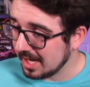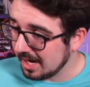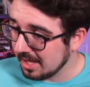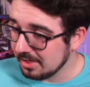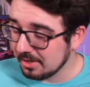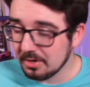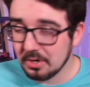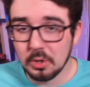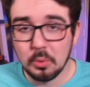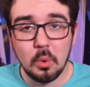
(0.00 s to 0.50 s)
got to
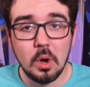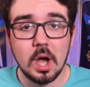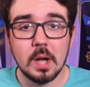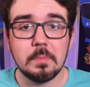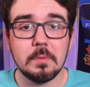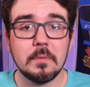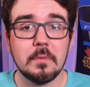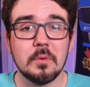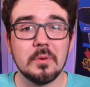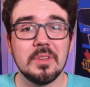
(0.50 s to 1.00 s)
learn to
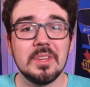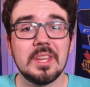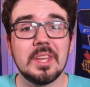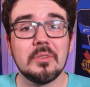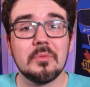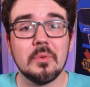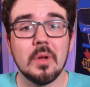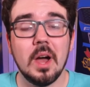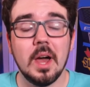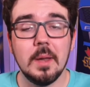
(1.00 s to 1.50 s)
walk before you
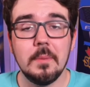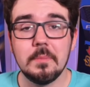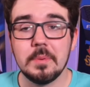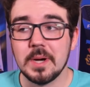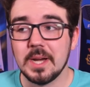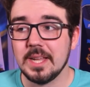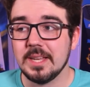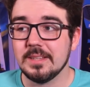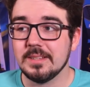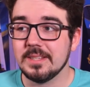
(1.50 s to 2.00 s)
can run,
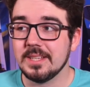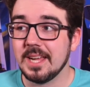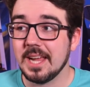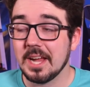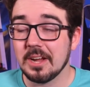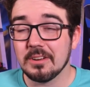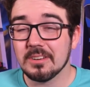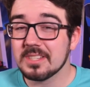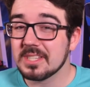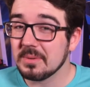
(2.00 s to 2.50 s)
but
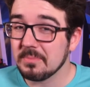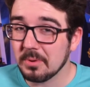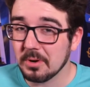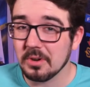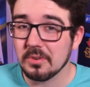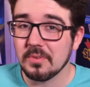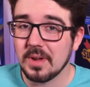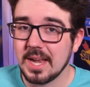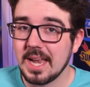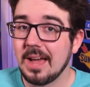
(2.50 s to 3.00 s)
Harrison
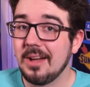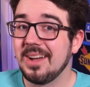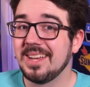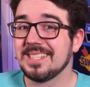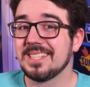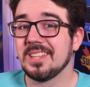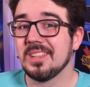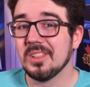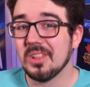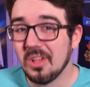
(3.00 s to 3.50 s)
Burton right now
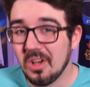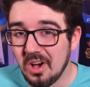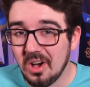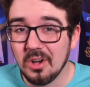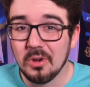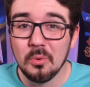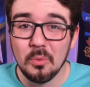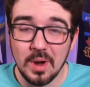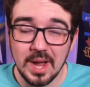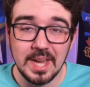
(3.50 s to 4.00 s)
has a
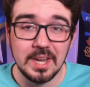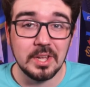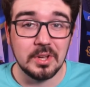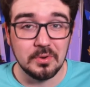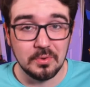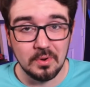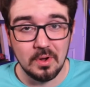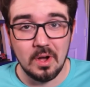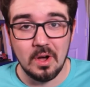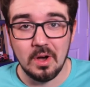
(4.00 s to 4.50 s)
long way to
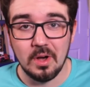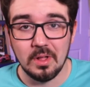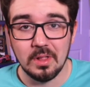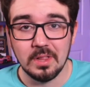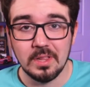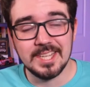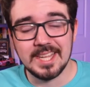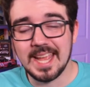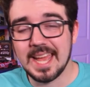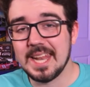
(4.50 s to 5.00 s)

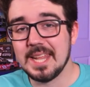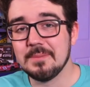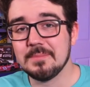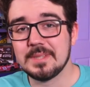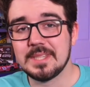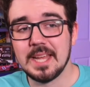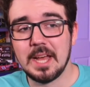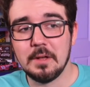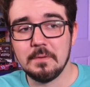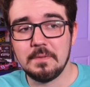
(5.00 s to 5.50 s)
crawl to get
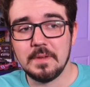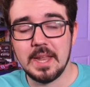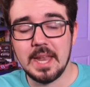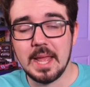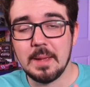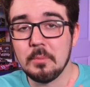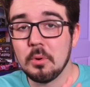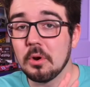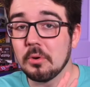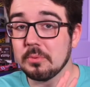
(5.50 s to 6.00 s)
himself in
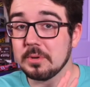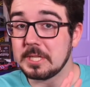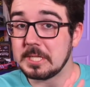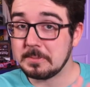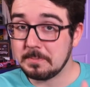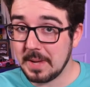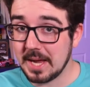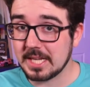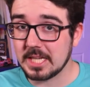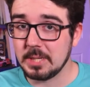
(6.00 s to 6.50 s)
a more
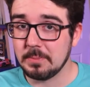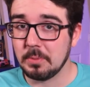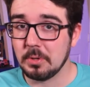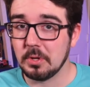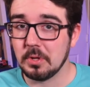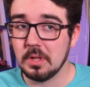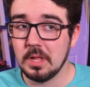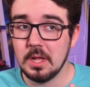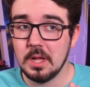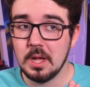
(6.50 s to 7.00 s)

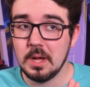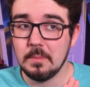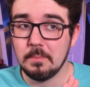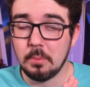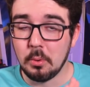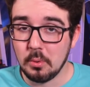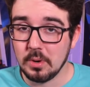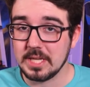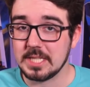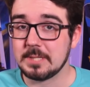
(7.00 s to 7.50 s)
respectable
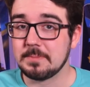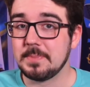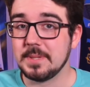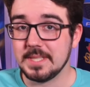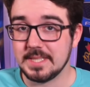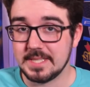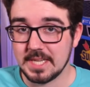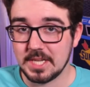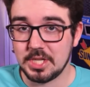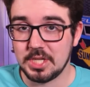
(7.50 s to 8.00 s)
points
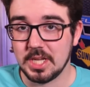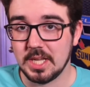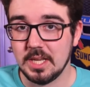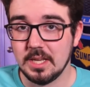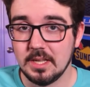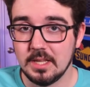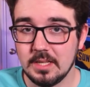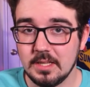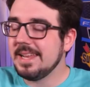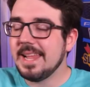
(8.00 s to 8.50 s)

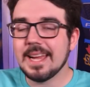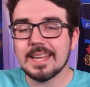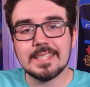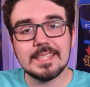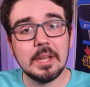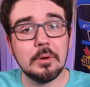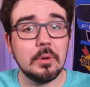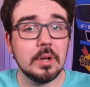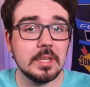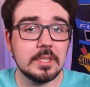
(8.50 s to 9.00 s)
position.
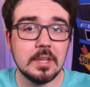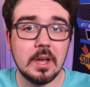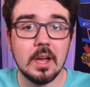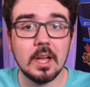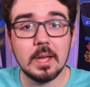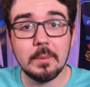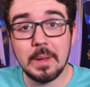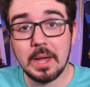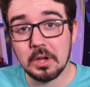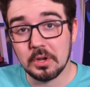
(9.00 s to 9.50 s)
Next, I want to
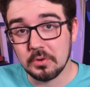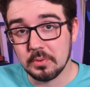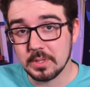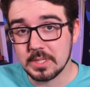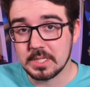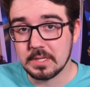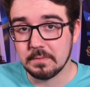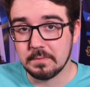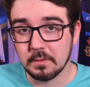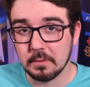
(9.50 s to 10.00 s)
talk about
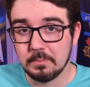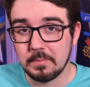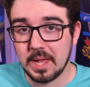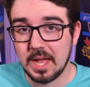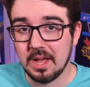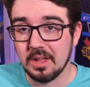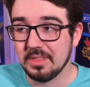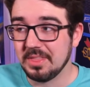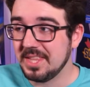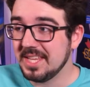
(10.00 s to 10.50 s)
Christopher
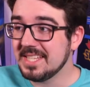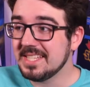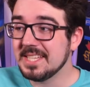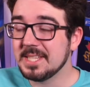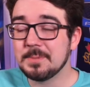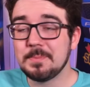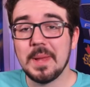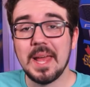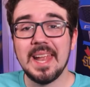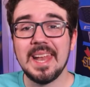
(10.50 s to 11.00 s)
Bell. This
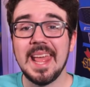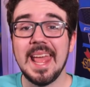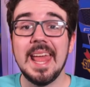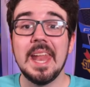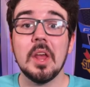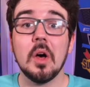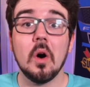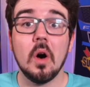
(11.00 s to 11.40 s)
has been an